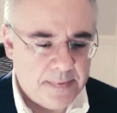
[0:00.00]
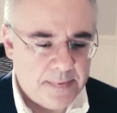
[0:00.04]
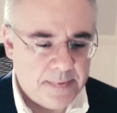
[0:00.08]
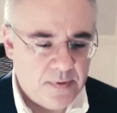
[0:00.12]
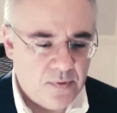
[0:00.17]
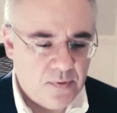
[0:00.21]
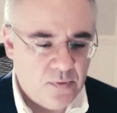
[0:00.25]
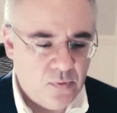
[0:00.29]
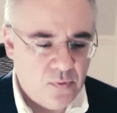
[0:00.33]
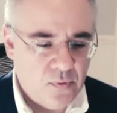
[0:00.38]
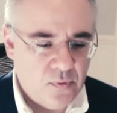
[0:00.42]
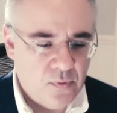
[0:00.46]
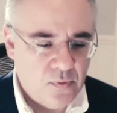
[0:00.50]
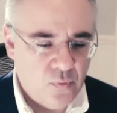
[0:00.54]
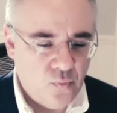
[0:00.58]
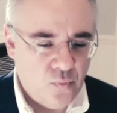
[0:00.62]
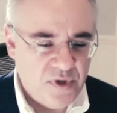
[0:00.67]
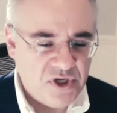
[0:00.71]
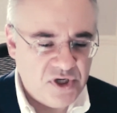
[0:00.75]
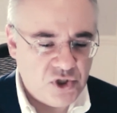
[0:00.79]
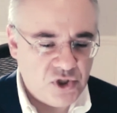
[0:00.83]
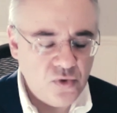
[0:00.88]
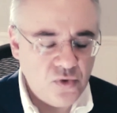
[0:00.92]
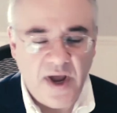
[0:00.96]
We do
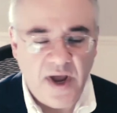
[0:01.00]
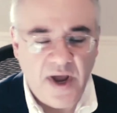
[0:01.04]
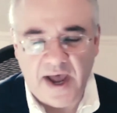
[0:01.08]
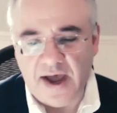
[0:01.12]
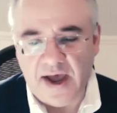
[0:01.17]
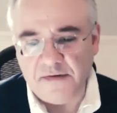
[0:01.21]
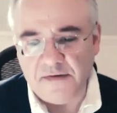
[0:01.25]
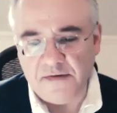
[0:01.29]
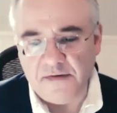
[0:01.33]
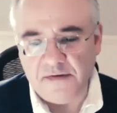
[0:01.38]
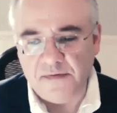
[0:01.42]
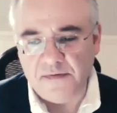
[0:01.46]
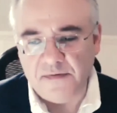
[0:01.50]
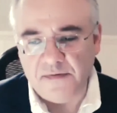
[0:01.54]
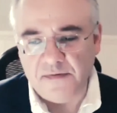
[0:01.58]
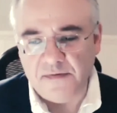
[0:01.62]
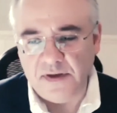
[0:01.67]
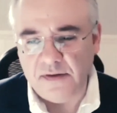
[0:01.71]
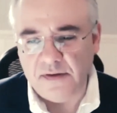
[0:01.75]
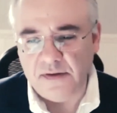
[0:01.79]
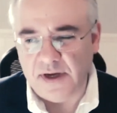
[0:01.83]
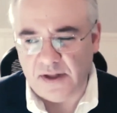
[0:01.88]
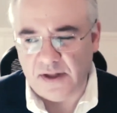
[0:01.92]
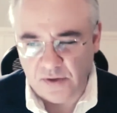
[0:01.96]
have, I'll
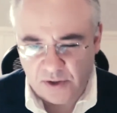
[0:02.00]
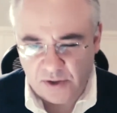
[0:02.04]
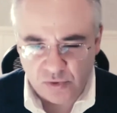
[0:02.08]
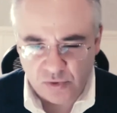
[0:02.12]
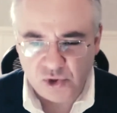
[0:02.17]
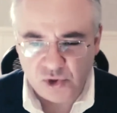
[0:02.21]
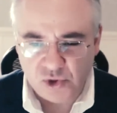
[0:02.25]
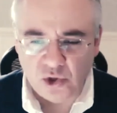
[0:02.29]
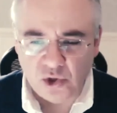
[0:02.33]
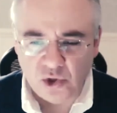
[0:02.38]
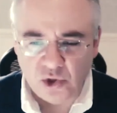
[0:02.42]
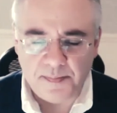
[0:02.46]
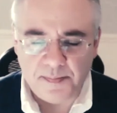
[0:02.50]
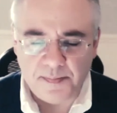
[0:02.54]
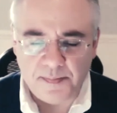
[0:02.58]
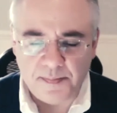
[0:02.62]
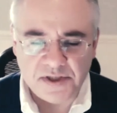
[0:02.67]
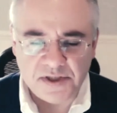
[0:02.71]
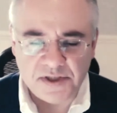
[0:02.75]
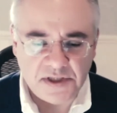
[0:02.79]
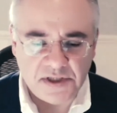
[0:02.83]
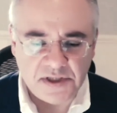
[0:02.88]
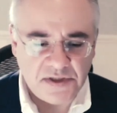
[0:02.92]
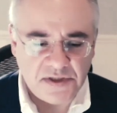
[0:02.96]
use Europe as an
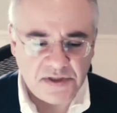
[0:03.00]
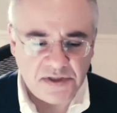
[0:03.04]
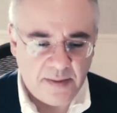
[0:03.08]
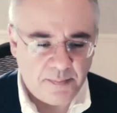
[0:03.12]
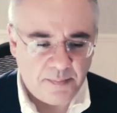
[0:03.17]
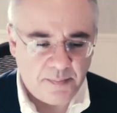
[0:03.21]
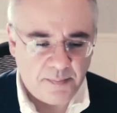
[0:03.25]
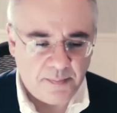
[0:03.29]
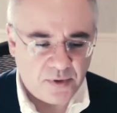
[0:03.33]
example,